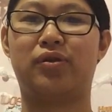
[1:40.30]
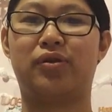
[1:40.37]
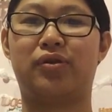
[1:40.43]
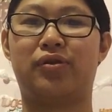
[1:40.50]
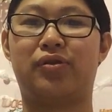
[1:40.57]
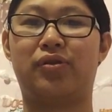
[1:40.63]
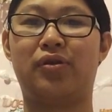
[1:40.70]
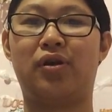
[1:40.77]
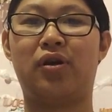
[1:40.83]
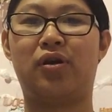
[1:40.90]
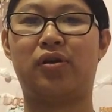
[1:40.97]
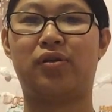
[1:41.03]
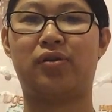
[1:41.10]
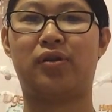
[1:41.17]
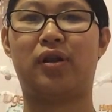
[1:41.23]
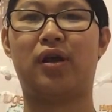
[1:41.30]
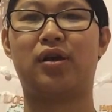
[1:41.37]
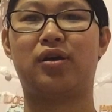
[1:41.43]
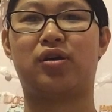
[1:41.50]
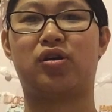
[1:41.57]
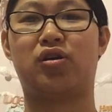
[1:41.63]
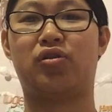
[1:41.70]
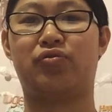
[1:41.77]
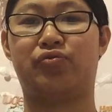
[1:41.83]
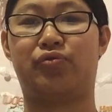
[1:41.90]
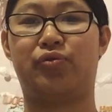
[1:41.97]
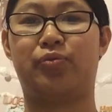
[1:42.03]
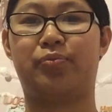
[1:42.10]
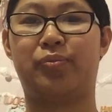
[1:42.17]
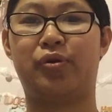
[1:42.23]
it's not like
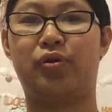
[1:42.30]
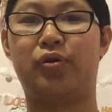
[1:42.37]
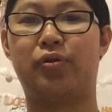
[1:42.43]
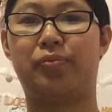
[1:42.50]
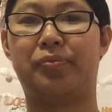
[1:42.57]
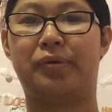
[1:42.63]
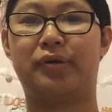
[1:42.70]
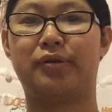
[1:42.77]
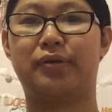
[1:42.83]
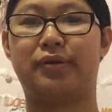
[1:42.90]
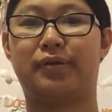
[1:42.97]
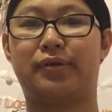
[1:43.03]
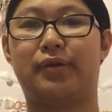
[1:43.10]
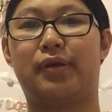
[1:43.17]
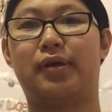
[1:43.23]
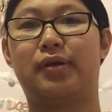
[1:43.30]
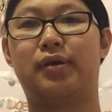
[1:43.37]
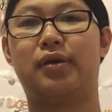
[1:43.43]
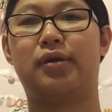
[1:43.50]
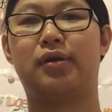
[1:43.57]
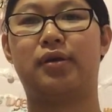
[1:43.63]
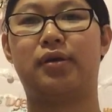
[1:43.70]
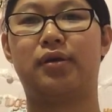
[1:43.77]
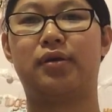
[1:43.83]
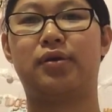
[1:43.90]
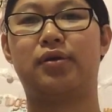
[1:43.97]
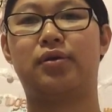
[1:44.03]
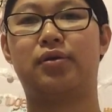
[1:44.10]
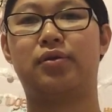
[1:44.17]
comfortable, but it's like a,